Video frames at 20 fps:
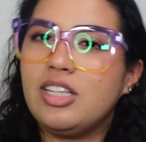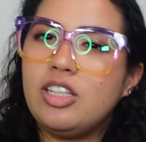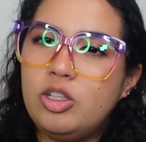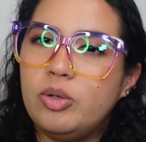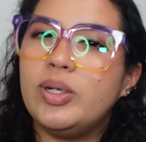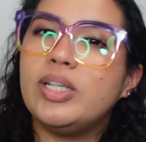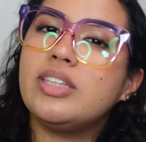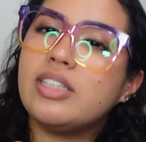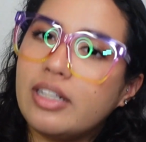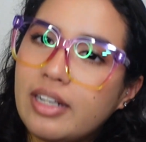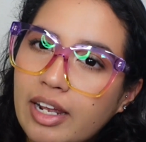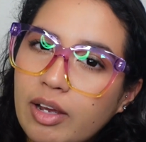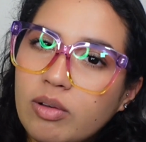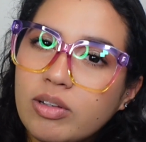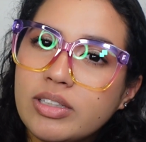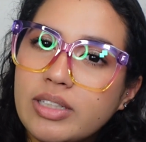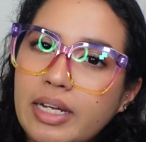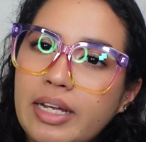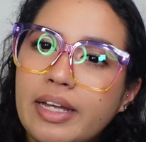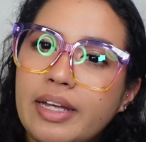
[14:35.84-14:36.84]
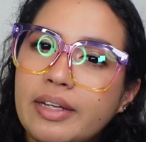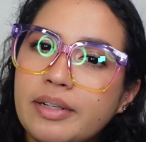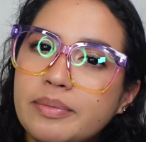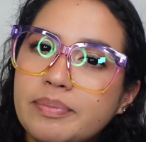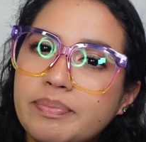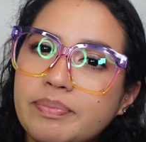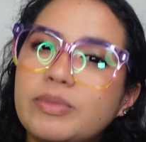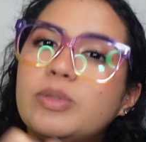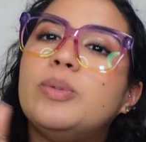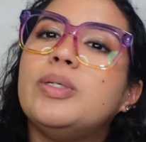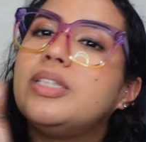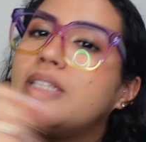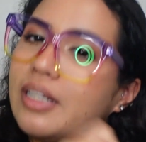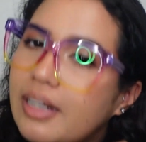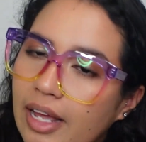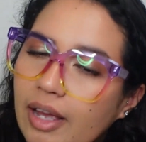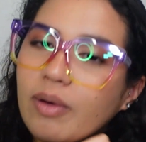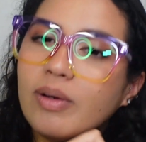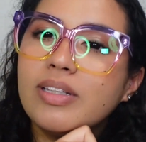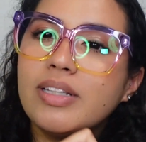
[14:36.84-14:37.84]
you hit the nail on the head. You hit the
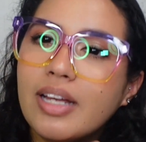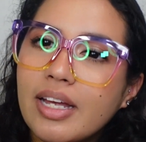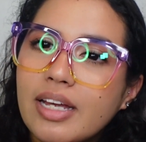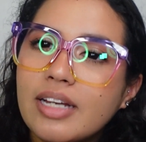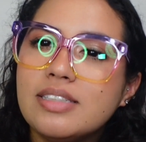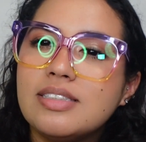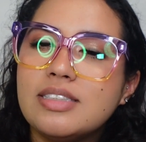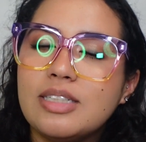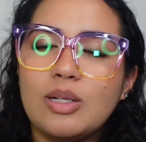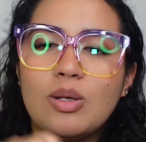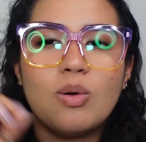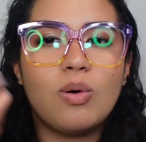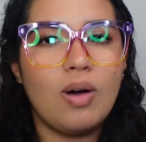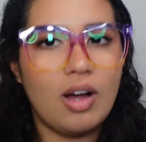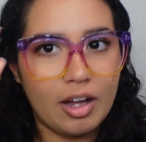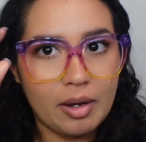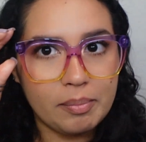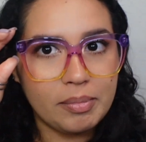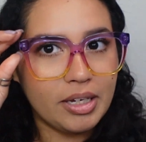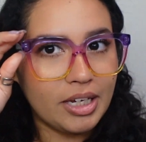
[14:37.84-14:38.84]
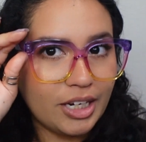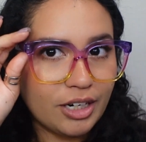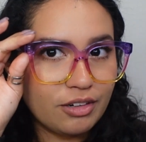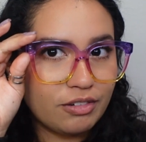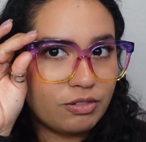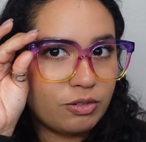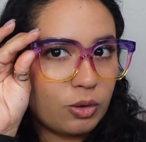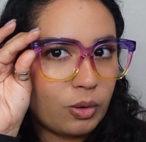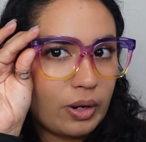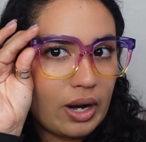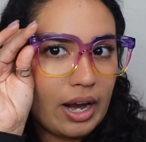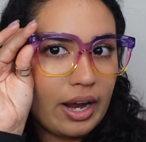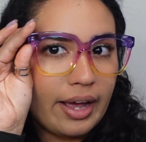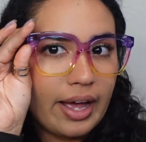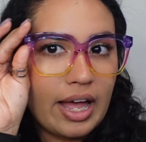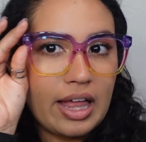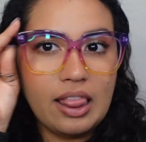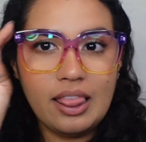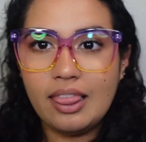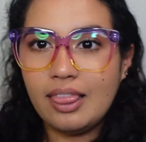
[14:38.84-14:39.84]
nail on the head, Zeelool. I'm here for it.
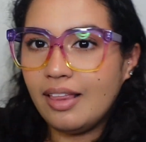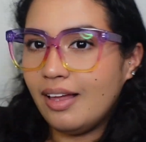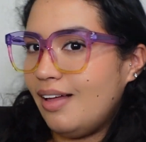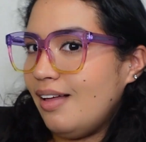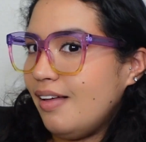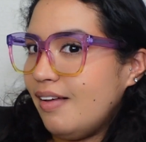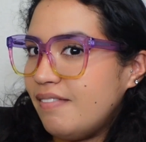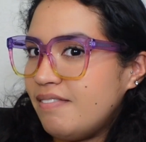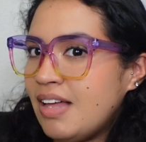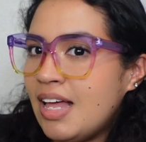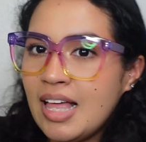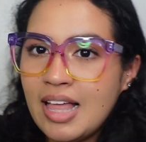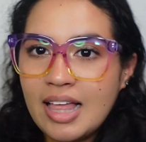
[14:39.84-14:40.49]
I love